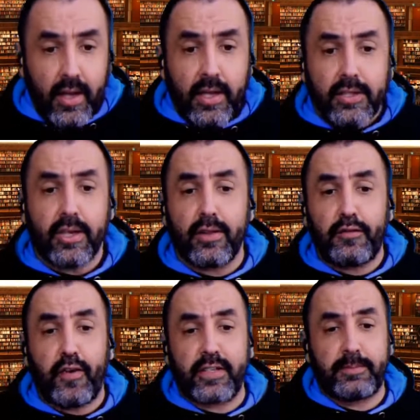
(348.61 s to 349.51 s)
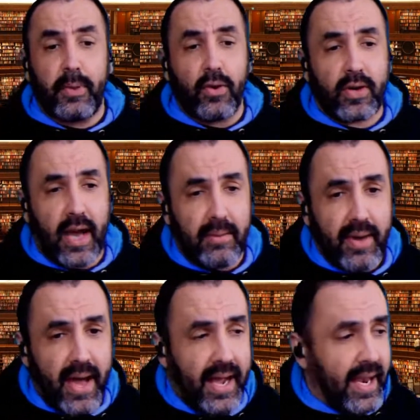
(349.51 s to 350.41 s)
So the first book I'm
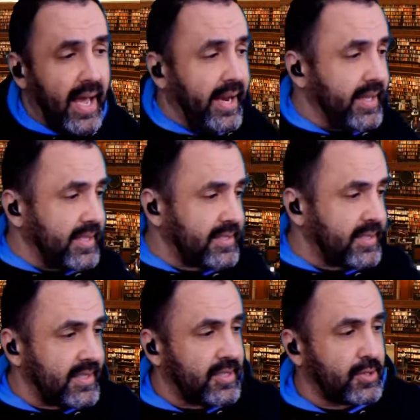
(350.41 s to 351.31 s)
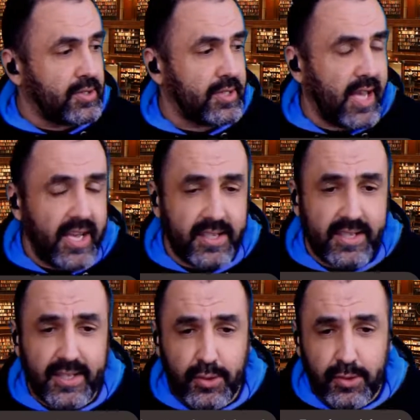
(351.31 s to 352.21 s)
highlighting is this
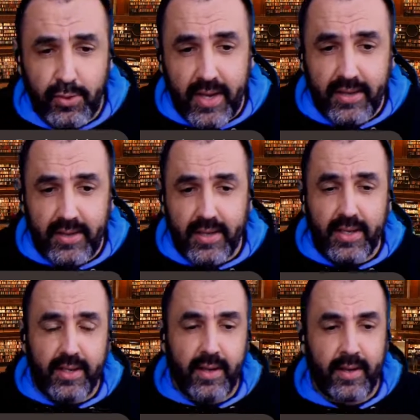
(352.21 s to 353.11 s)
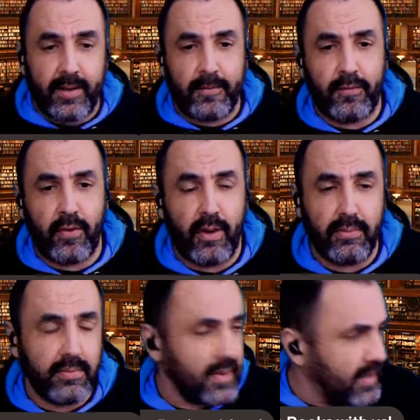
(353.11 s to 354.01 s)
80/20
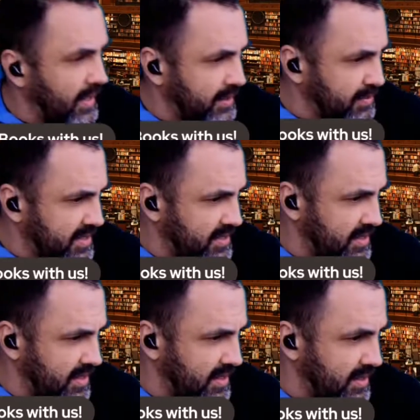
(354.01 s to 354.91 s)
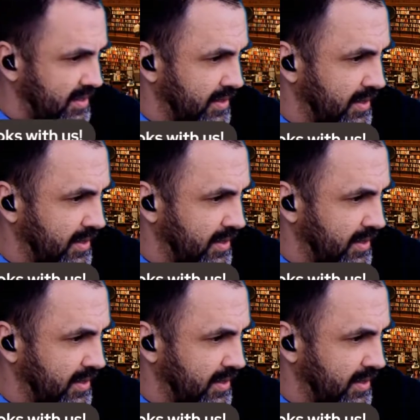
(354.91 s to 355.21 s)
from, let me see